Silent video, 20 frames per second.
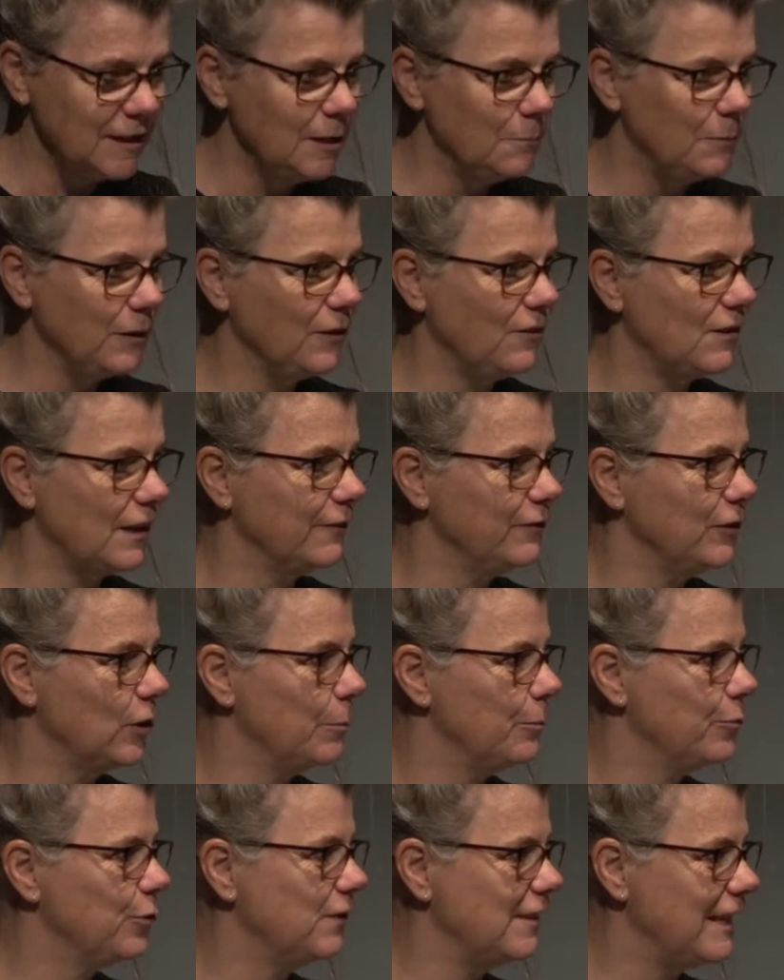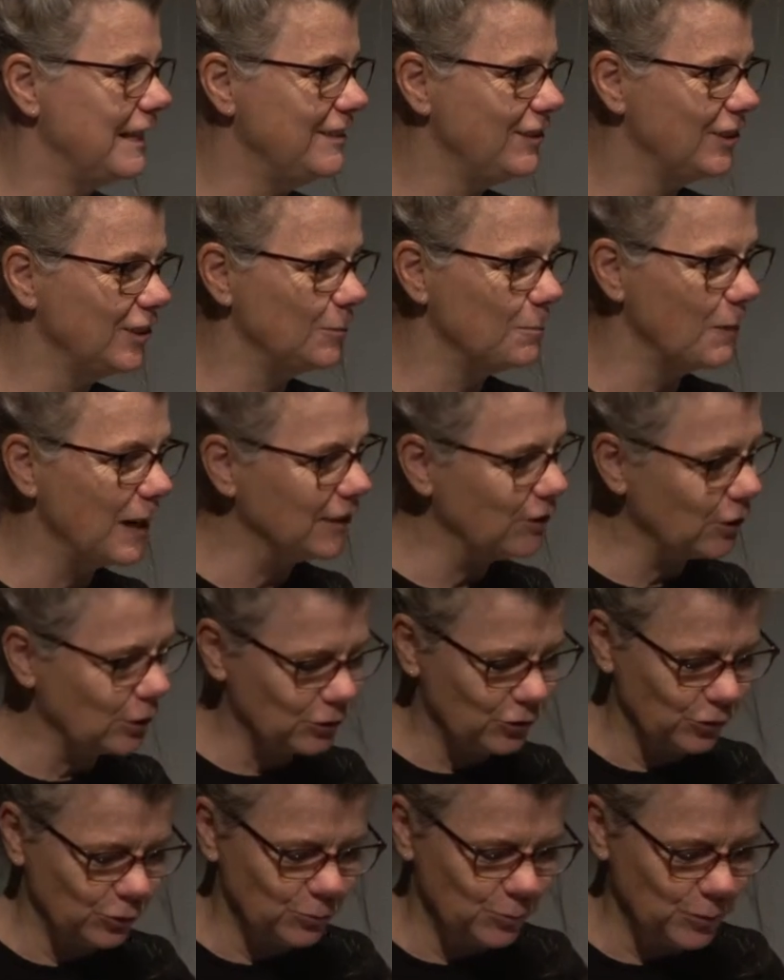because I've not presented my
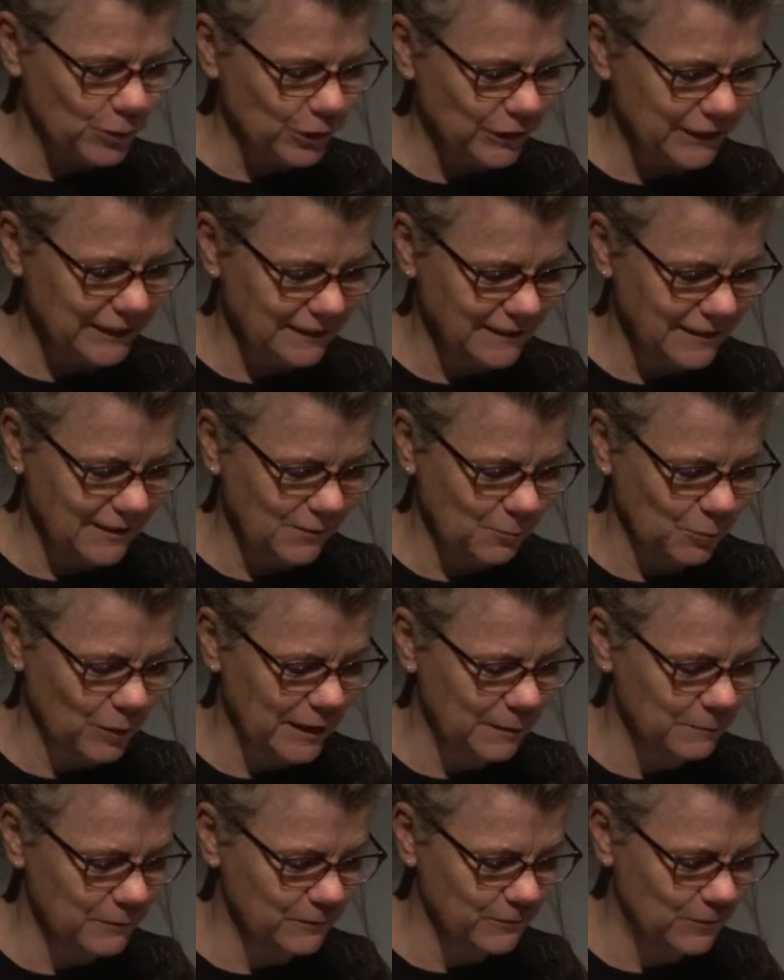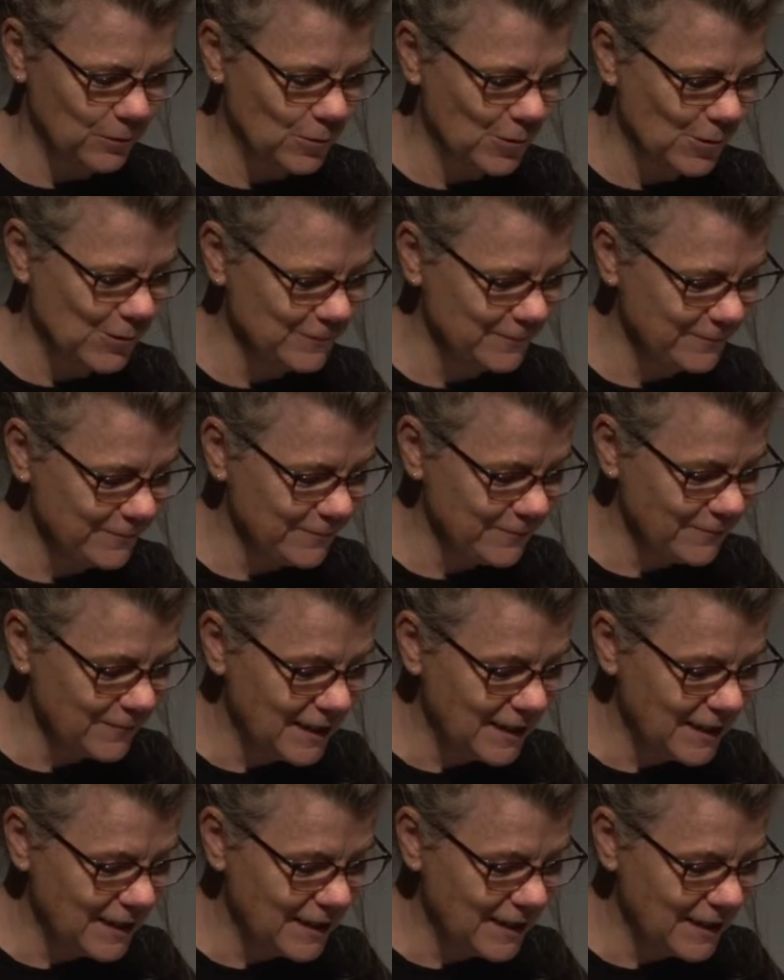doctoral work in this way before.